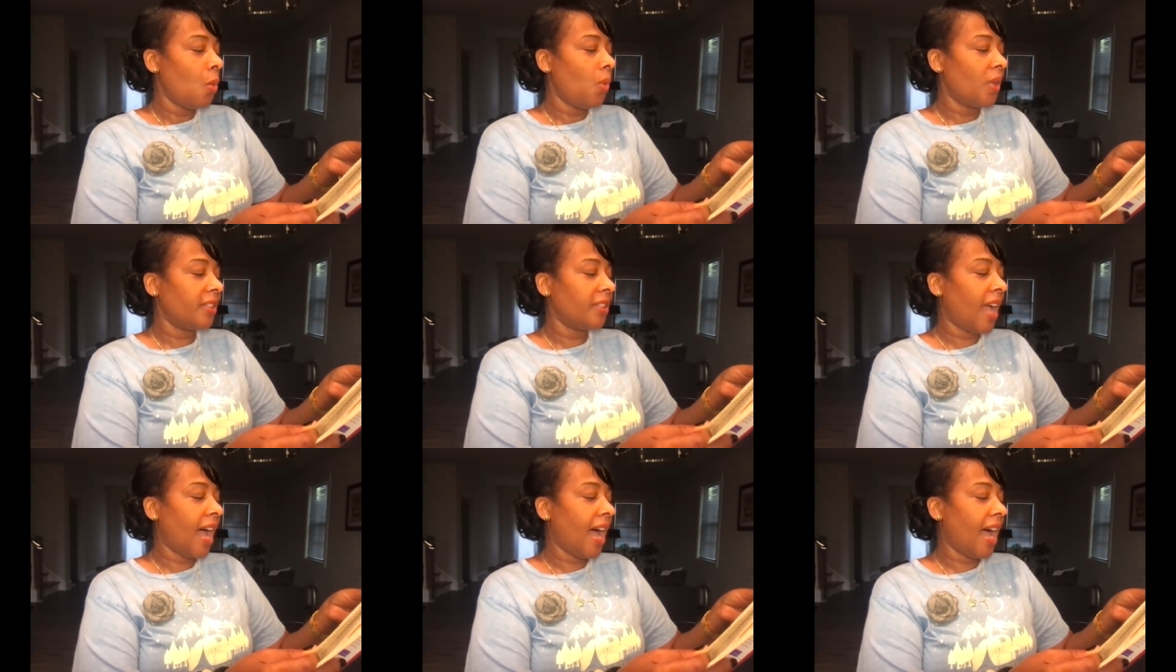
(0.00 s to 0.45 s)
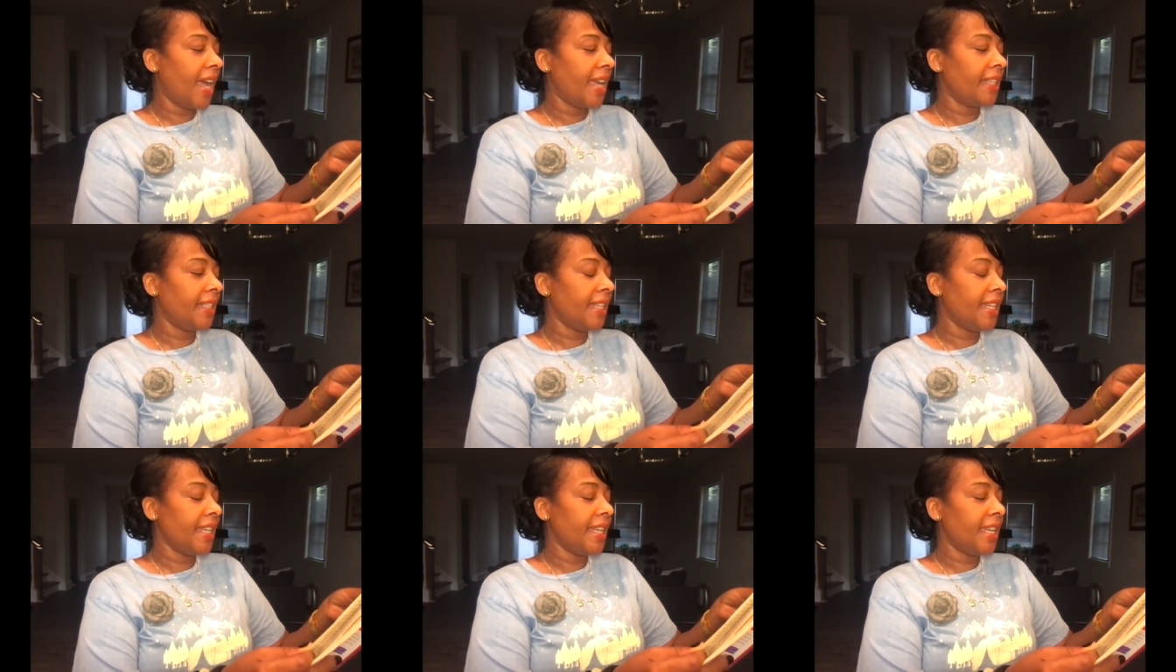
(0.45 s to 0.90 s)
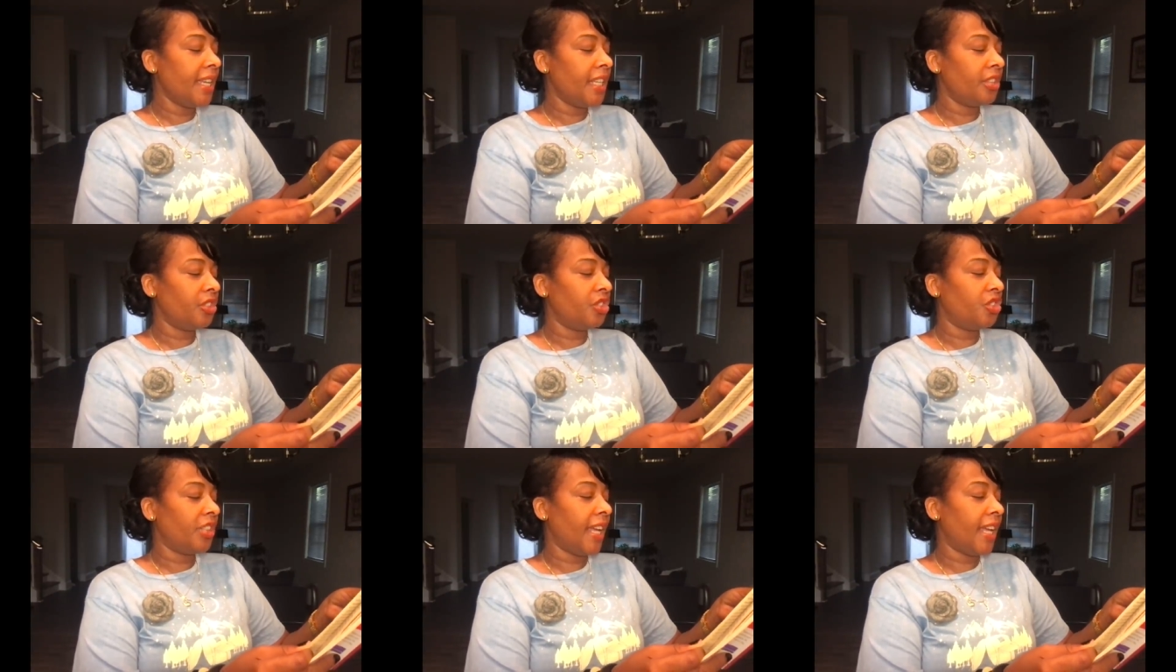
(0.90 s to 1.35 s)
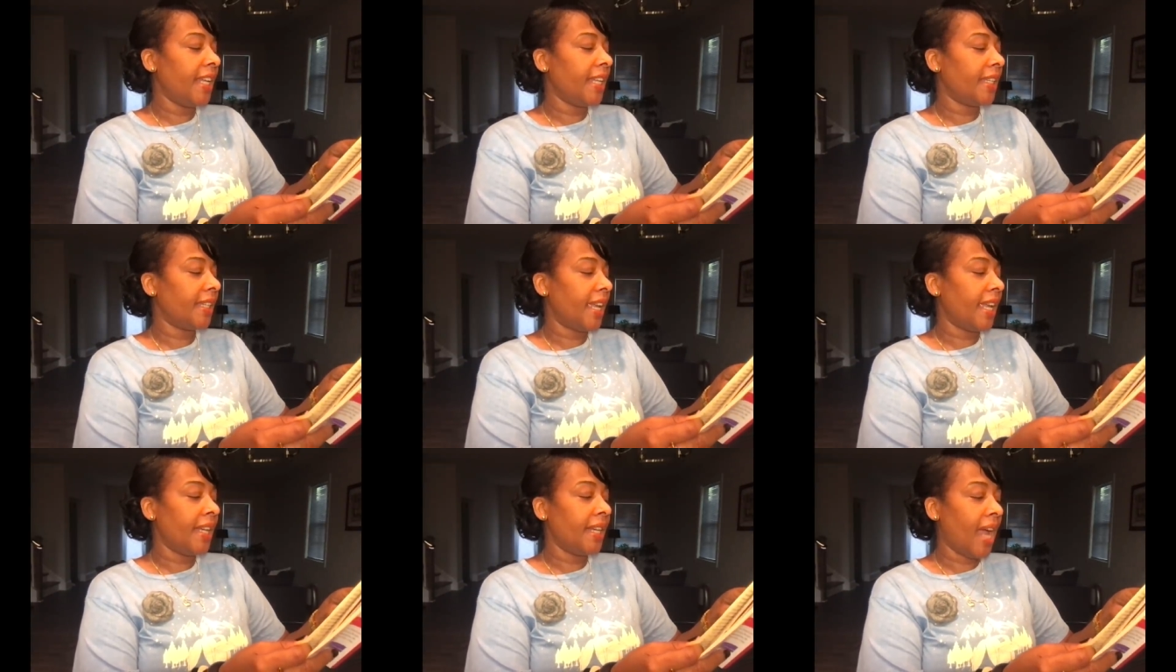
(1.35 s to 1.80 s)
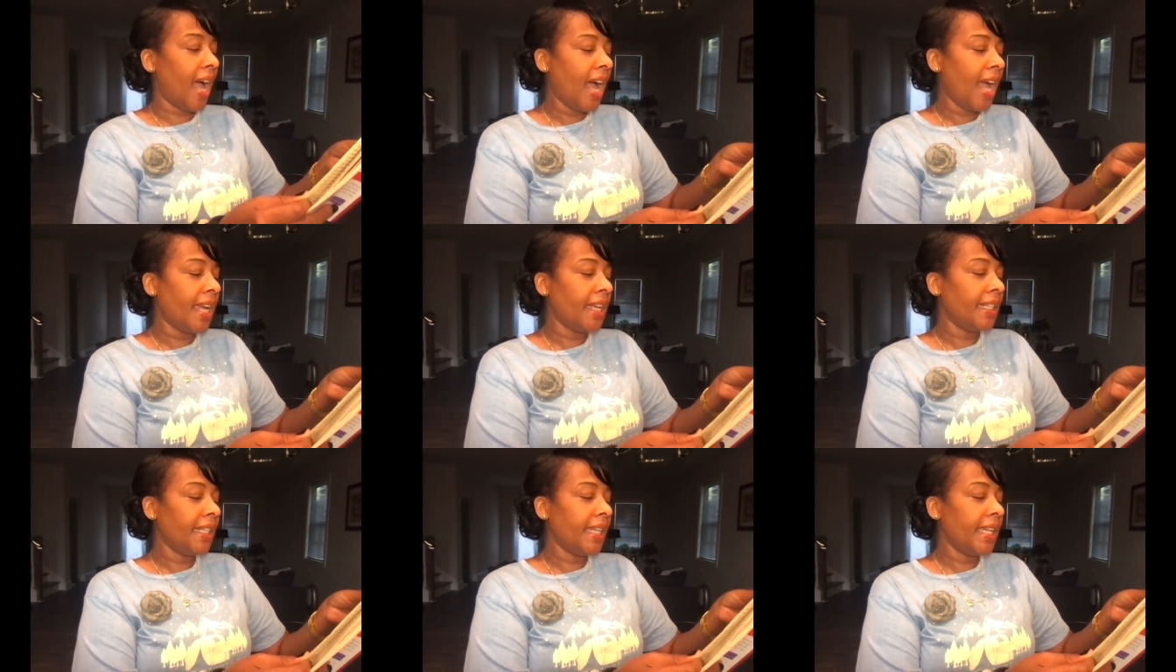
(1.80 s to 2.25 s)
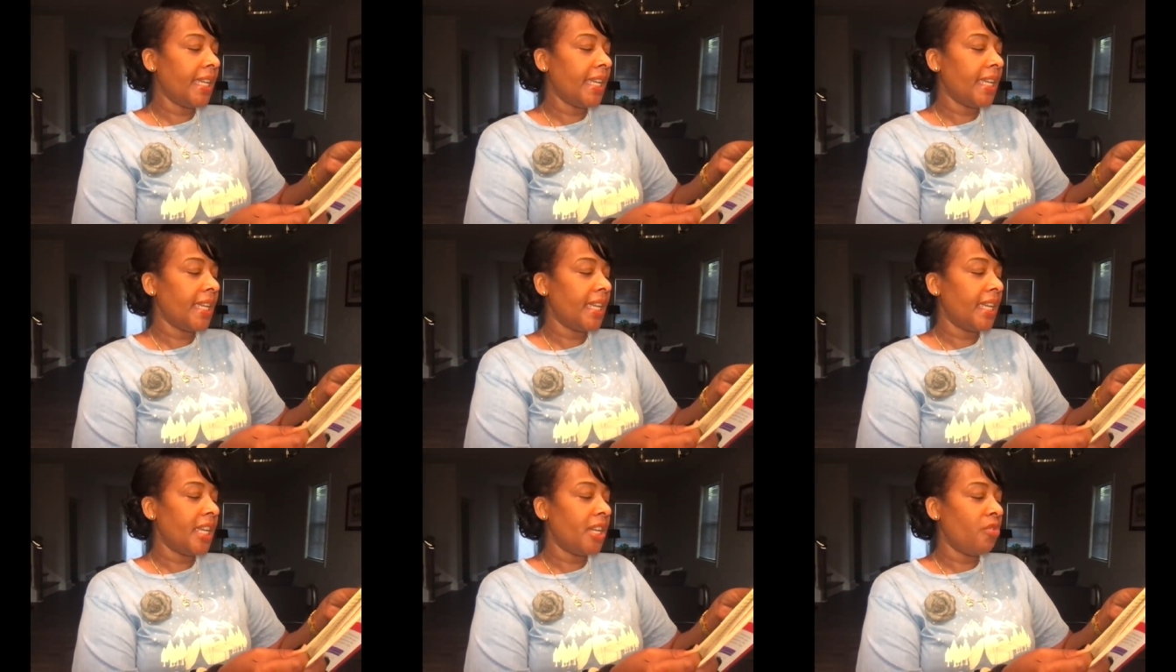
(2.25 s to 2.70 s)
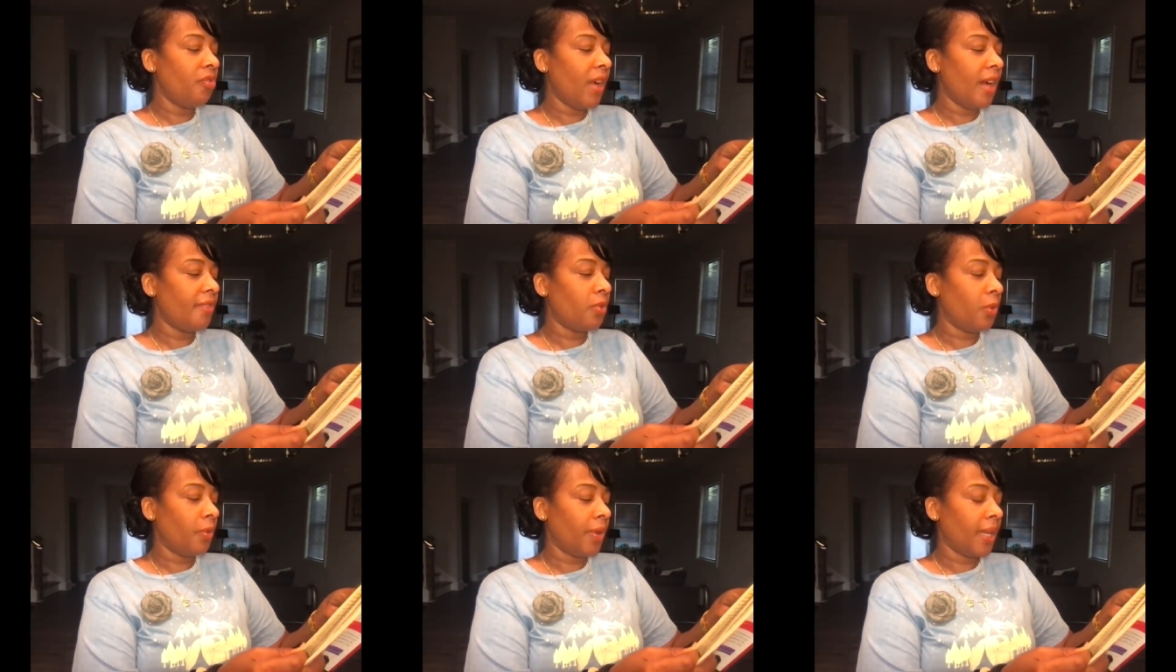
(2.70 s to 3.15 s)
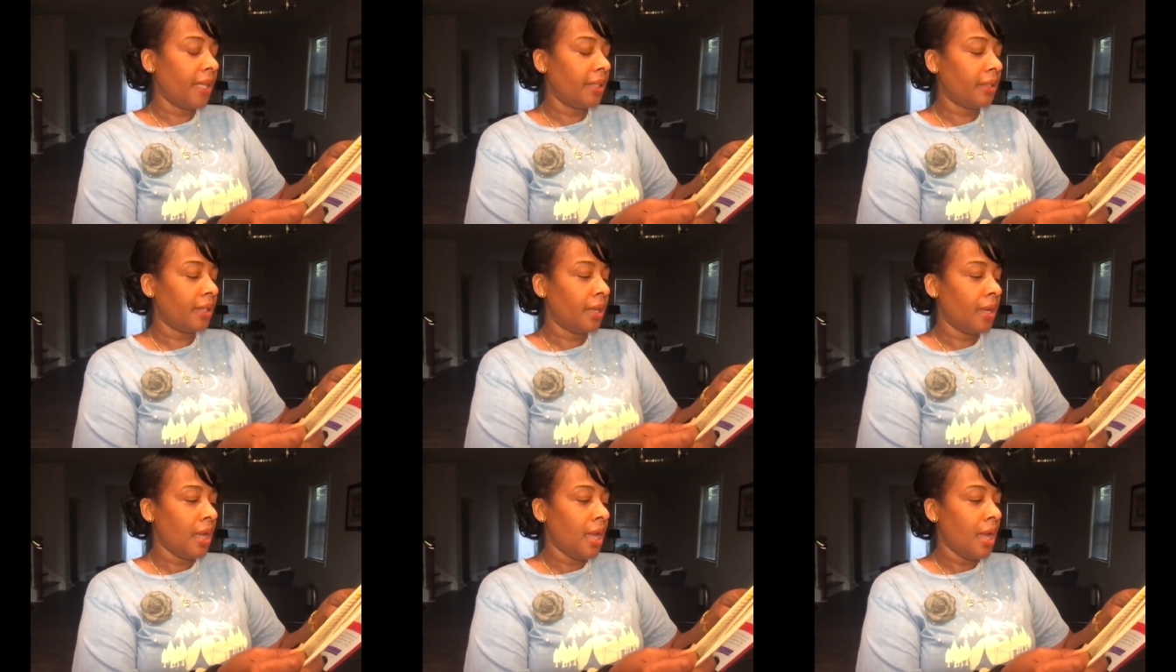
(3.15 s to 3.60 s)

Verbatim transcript: was highly energetic and highly irreverent.